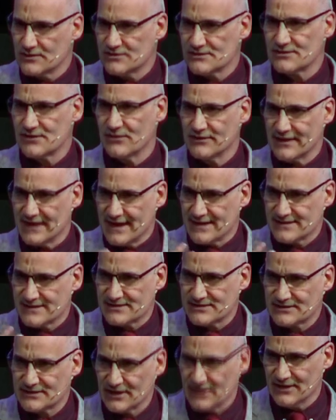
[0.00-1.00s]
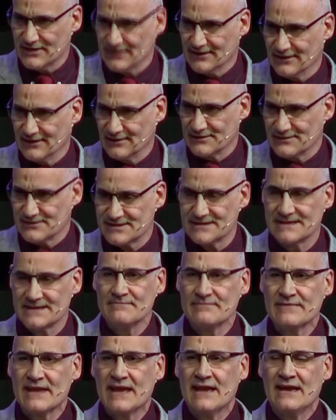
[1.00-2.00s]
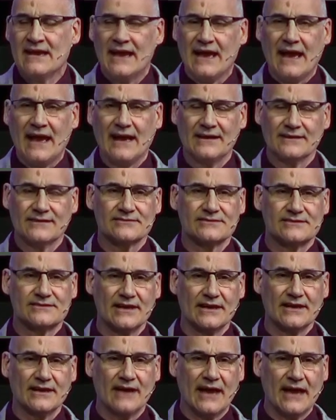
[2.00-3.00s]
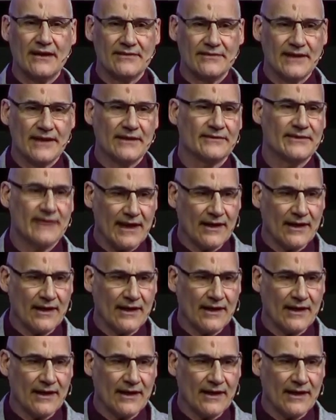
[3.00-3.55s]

on the externals, and that